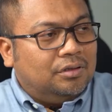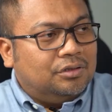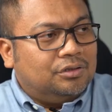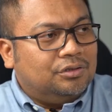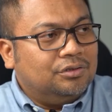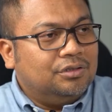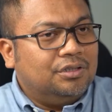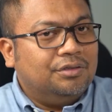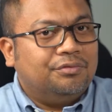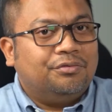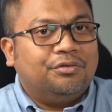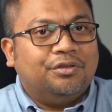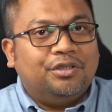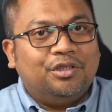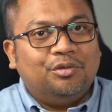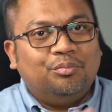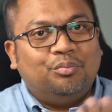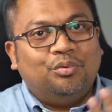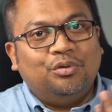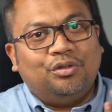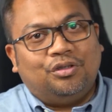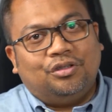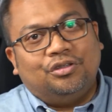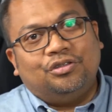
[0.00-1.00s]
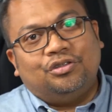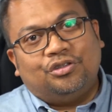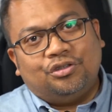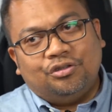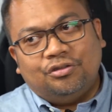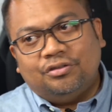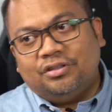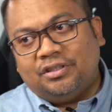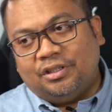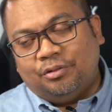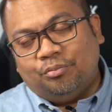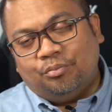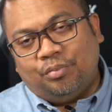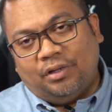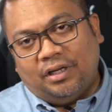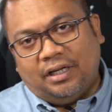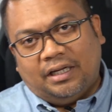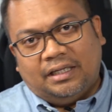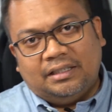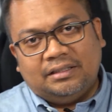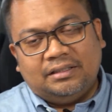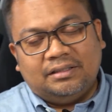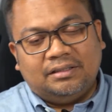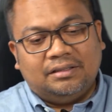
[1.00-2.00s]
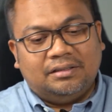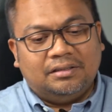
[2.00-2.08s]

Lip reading: So they've already put controls in place.